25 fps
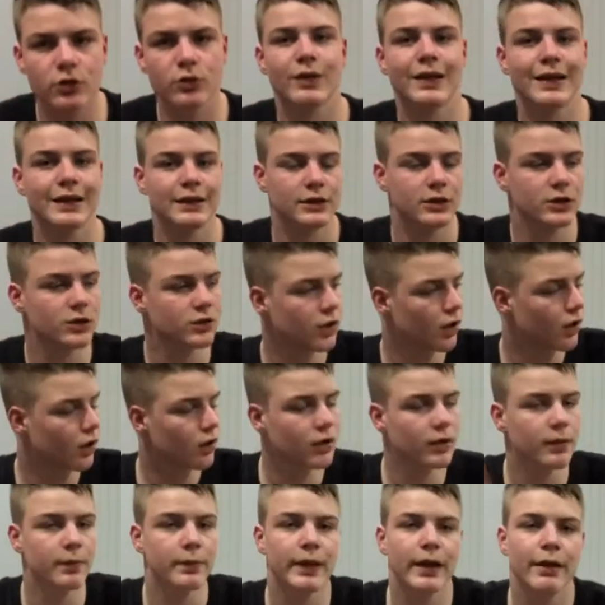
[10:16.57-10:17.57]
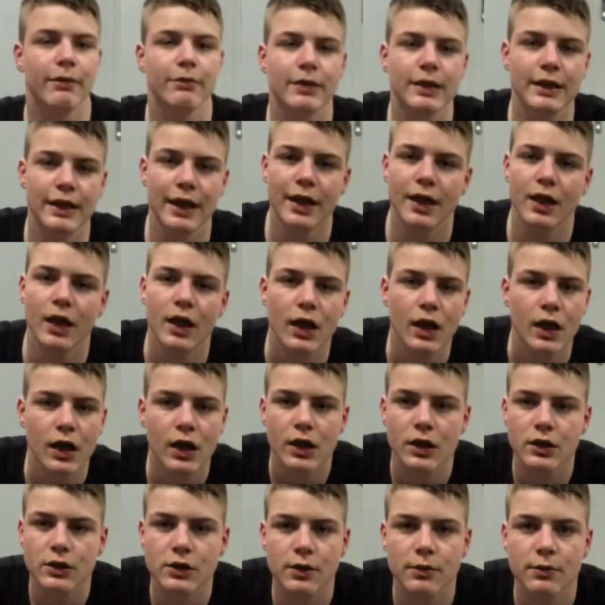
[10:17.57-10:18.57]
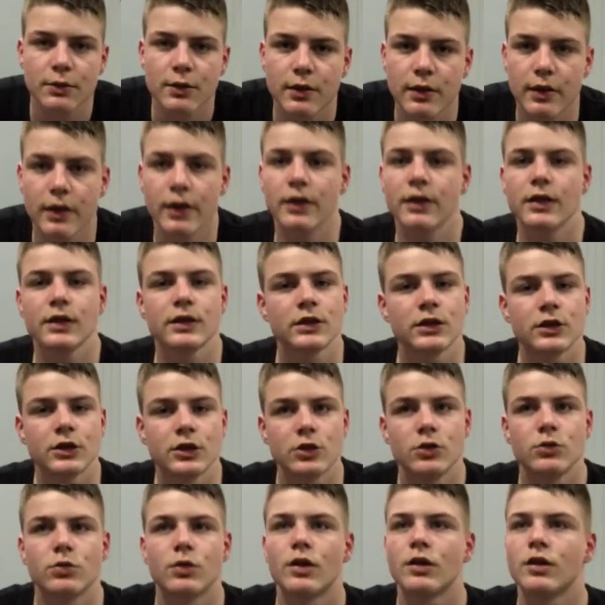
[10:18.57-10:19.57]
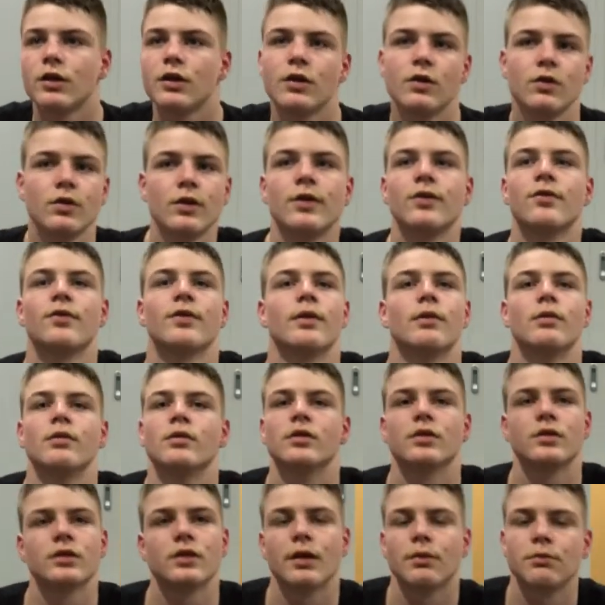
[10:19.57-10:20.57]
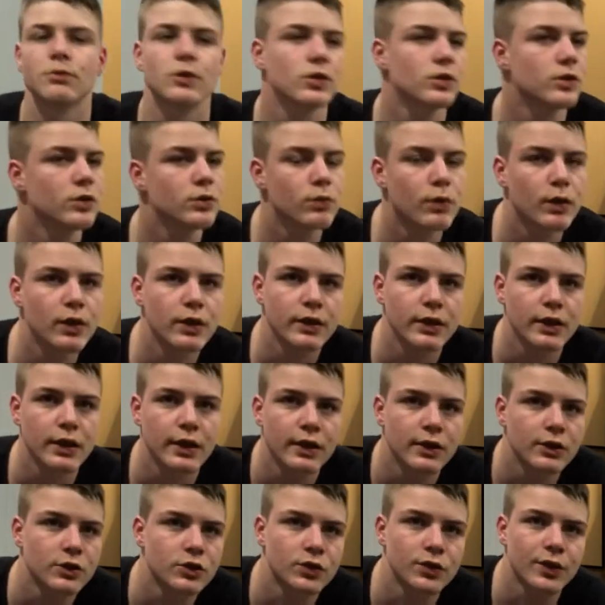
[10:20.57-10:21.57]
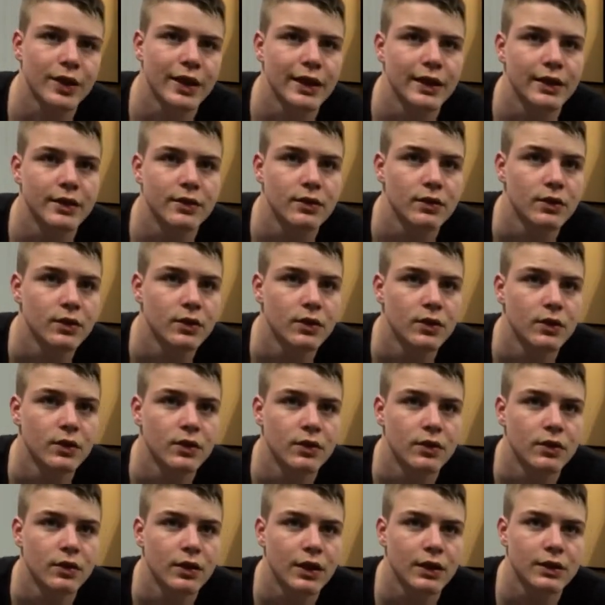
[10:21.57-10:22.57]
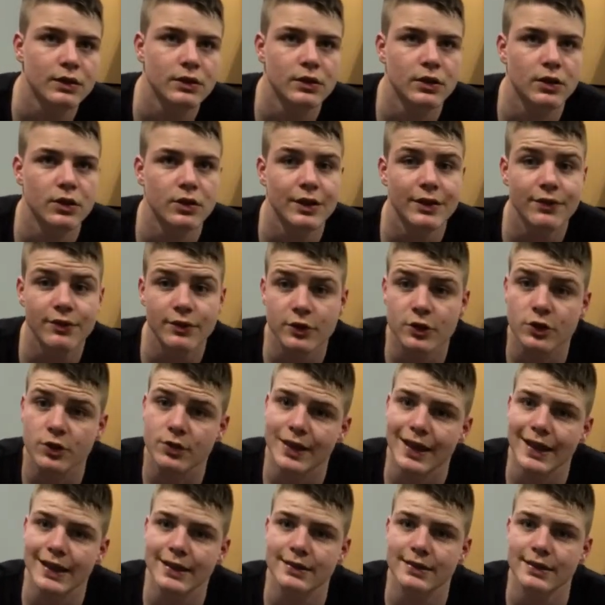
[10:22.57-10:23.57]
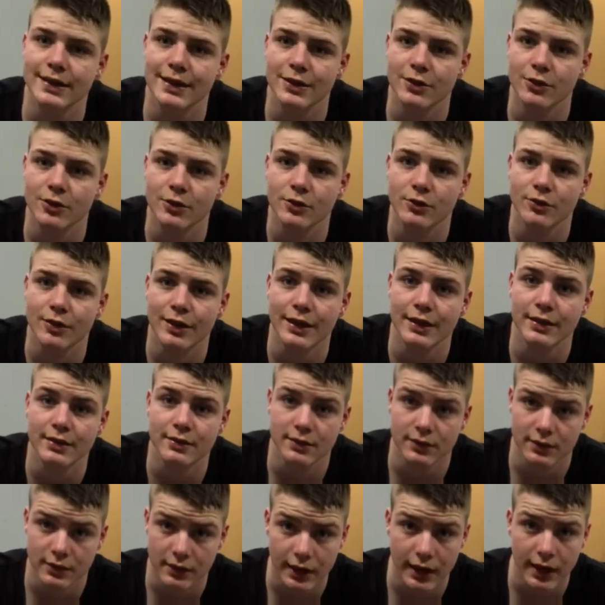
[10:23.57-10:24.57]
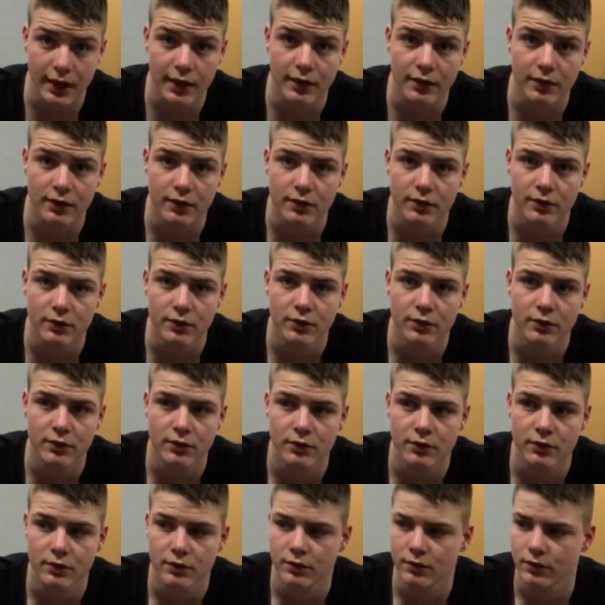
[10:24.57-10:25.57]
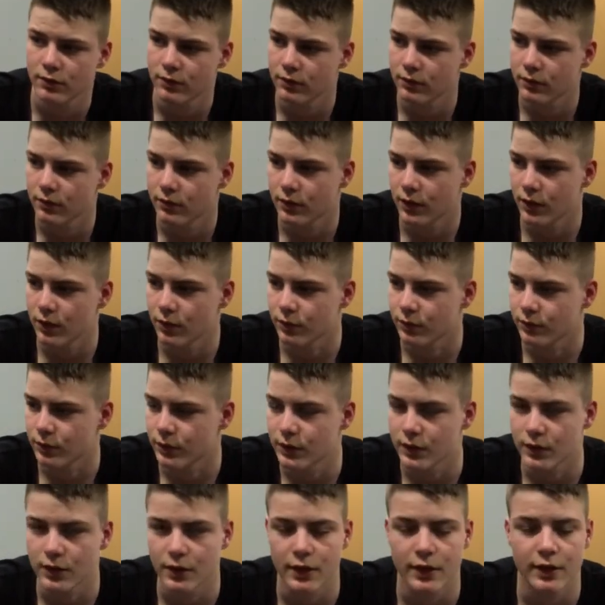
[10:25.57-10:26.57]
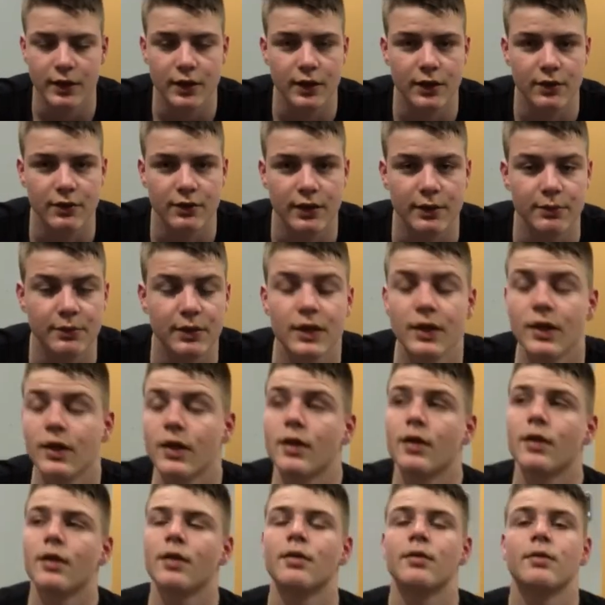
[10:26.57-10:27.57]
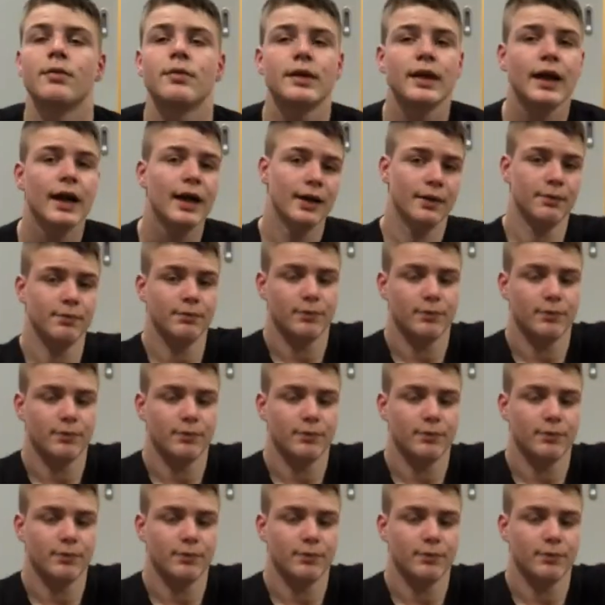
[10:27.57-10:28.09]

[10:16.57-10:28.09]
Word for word: grades, you're not going to be able to get a job you want unless you want to live on the slums or you want to get a trade. Actually, no, even trades need good grades. Yeah. Oh, shit, I think that right. Yeah,